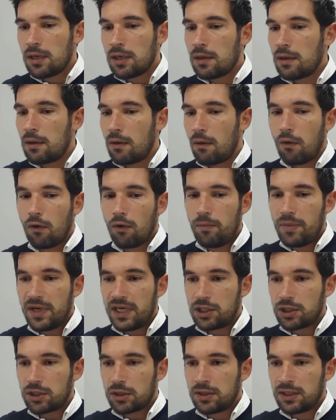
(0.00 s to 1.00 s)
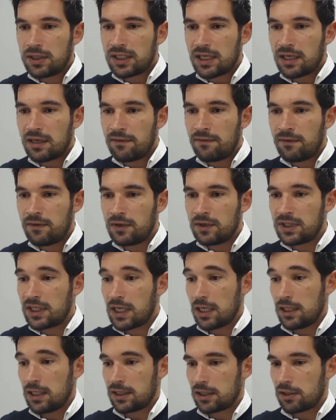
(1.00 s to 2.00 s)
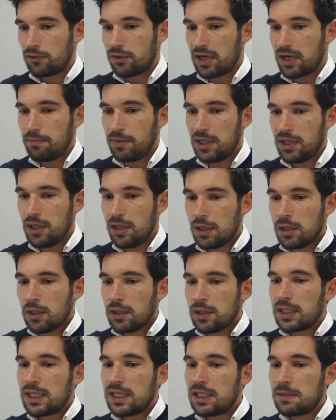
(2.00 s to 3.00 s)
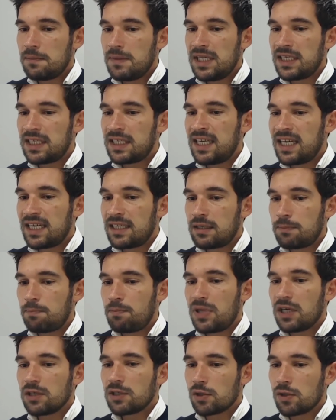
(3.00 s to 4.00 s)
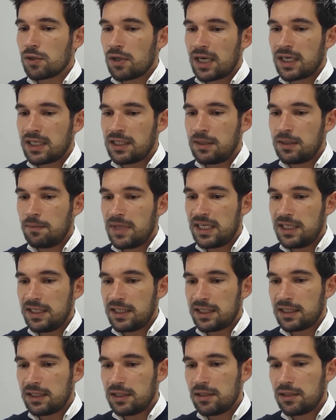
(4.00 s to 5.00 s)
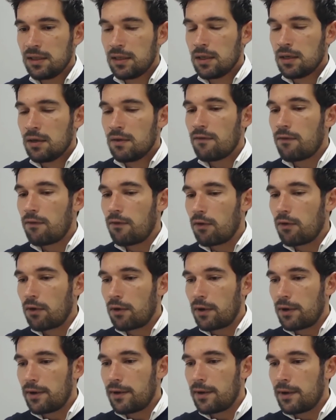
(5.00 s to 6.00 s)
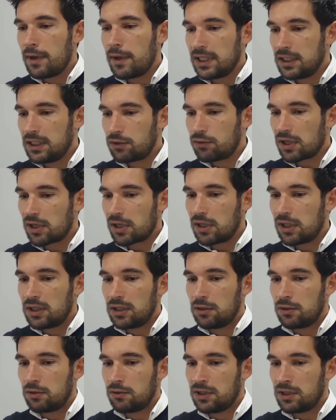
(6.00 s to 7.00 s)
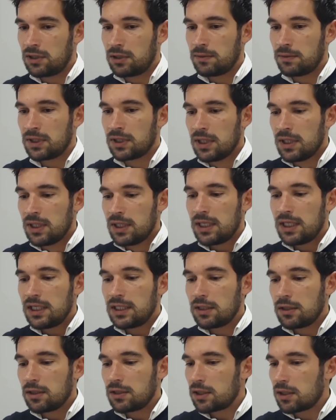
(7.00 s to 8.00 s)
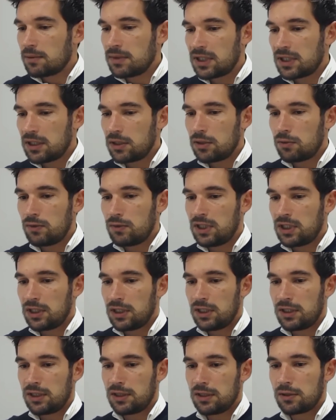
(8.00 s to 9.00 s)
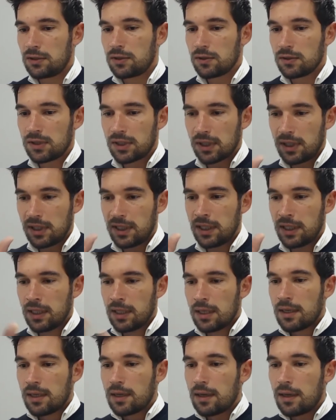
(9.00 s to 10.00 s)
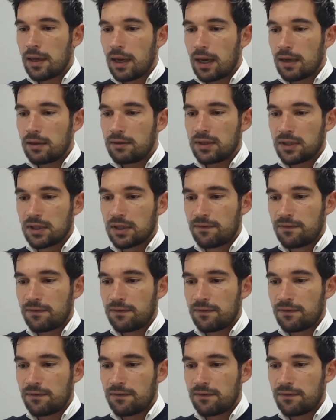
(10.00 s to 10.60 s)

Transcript: all patients have cells therapy. It means that personalized medicine for intracranial aneurysms is not something which is totally out of